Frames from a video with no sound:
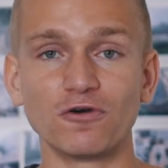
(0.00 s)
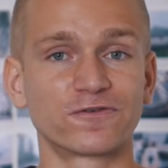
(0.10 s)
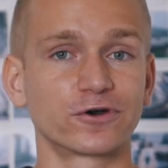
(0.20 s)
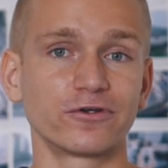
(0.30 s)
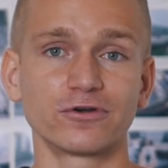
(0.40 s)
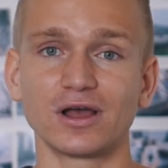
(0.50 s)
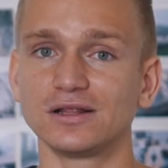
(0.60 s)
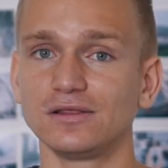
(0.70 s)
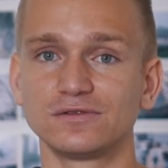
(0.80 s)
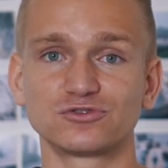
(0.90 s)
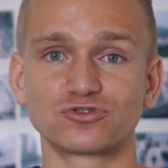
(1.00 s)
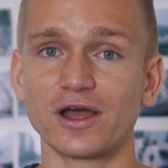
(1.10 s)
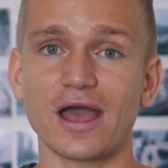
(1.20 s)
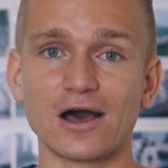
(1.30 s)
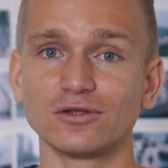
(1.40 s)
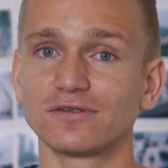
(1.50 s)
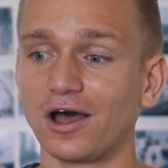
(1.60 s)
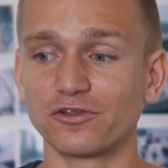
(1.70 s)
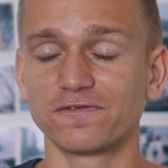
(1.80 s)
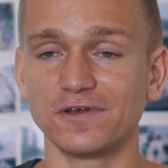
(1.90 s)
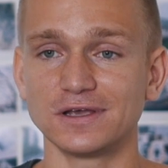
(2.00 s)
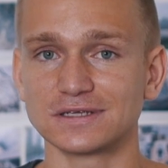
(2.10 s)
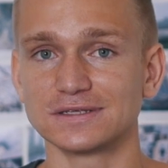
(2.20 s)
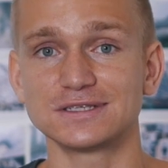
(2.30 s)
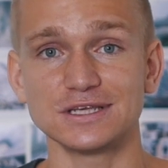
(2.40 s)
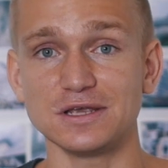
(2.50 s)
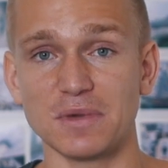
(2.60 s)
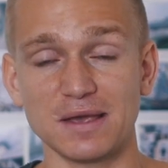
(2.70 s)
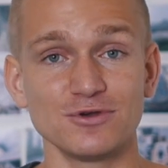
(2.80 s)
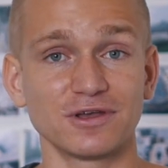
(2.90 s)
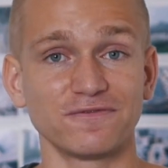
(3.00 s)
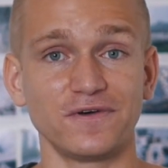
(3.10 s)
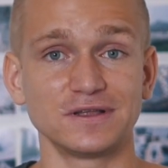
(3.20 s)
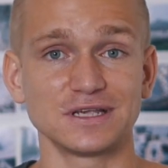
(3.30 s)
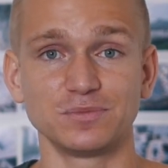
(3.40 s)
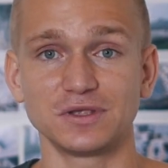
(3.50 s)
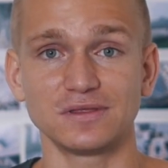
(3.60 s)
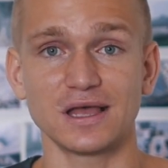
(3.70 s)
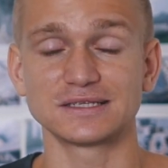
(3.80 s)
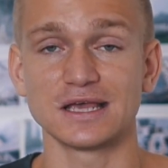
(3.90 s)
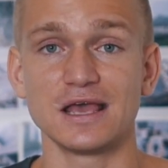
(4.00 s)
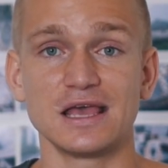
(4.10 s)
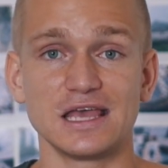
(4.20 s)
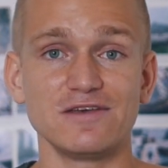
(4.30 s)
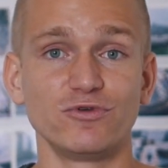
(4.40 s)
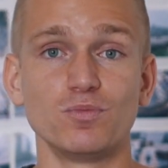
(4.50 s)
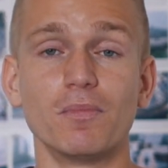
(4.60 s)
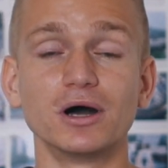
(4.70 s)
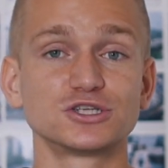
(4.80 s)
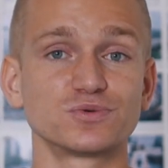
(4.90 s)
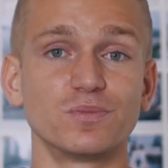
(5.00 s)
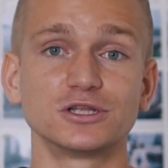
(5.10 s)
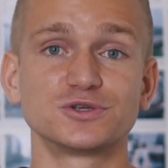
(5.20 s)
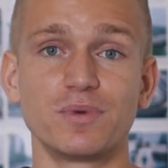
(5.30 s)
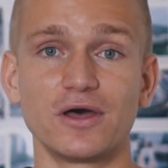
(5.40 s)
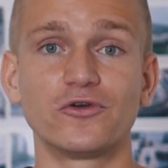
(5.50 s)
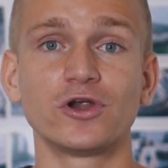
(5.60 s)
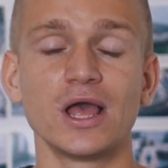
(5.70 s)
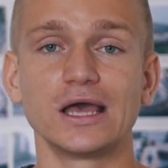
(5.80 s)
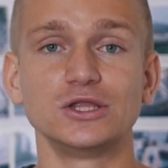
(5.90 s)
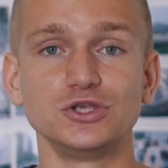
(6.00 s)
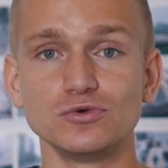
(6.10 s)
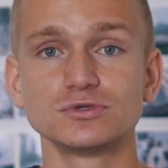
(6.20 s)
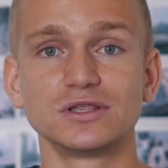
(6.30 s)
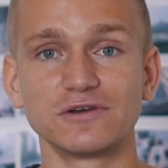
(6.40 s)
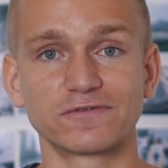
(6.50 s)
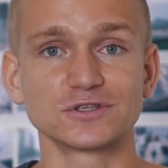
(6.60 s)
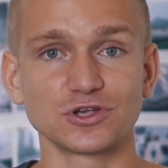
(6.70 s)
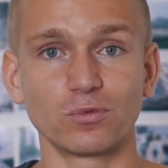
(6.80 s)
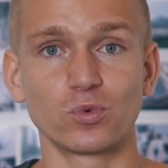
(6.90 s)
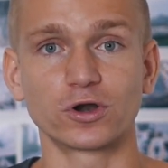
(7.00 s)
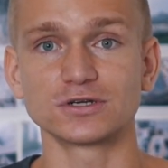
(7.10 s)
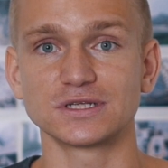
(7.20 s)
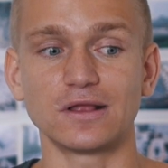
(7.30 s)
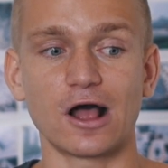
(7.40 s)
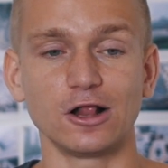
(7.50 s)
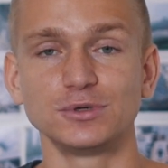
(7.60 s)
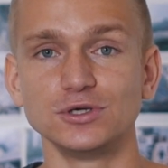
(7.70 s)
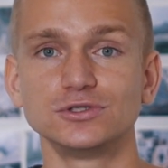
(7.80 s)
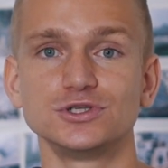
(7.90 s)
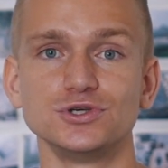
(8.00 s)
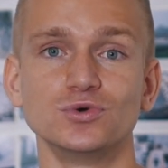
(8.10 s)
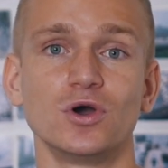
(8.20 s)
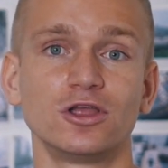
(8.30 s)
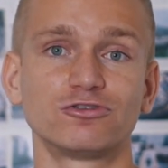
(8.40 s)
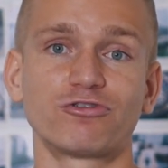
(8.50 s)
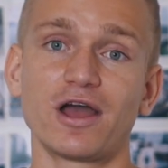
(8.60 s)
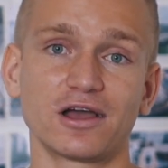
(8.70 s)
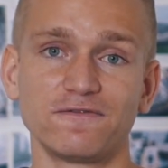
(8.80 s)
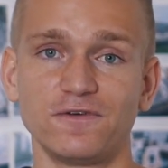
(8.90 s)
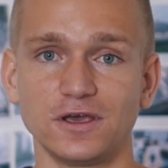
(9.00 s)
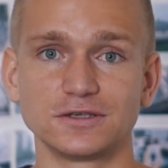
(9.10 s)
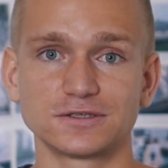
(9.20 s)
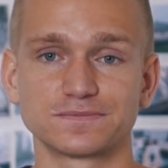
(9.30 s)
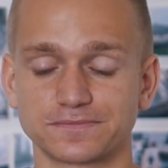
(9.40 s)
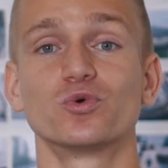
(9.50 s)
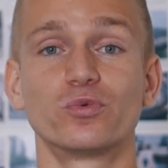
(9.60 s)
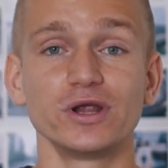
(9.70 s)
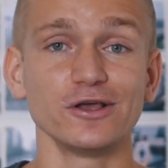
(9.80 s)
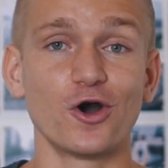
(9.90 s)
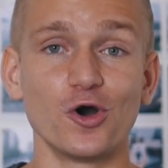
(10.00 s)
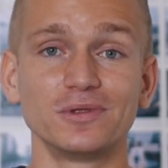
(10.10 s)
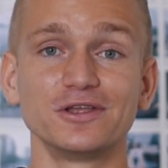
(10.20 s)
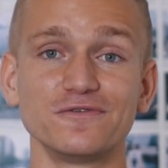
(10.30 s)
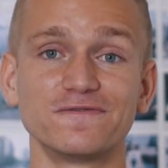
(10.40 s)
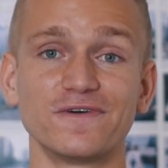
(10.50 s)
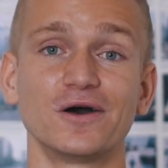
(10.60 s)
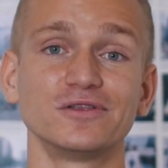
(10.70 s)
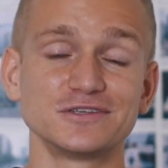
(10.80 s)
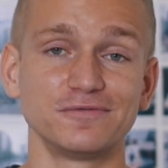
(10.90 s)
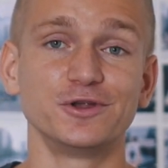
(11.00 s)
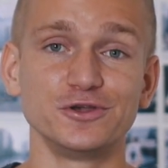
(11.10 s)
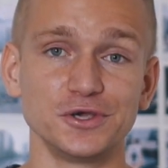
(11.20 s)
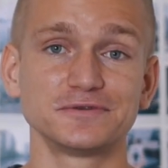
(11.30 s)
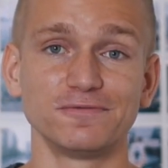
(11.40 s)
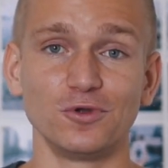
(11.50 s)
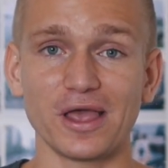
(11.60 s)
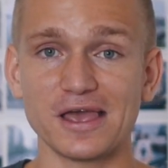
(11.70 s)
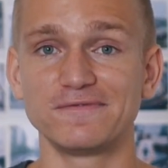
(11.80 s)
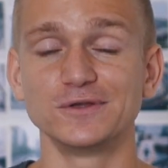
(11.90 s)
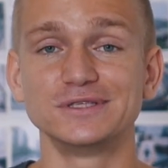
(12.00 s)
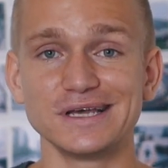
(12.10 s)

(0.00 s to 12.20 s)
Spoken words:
go further and try out other things and see, maybe you can find something that's even much better, and use the different softwares that help you to track things. So really hope that you found this video useful. If you